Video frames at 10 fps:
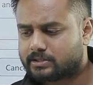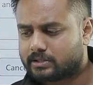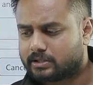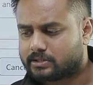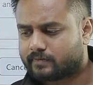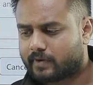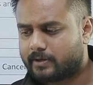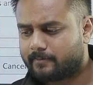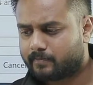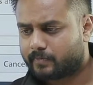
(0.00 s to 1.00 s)
it is
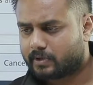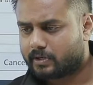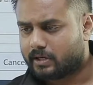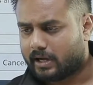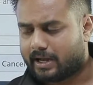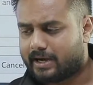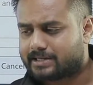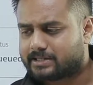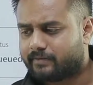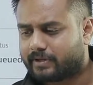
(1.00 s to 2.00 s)
fine. And
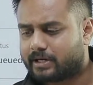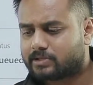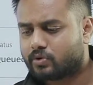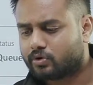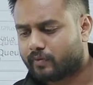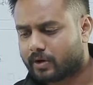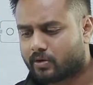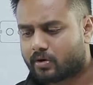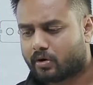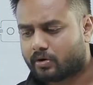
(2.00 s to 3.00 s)
let's see whether it's going to work
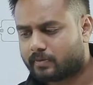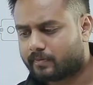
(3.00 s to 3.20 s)
or not.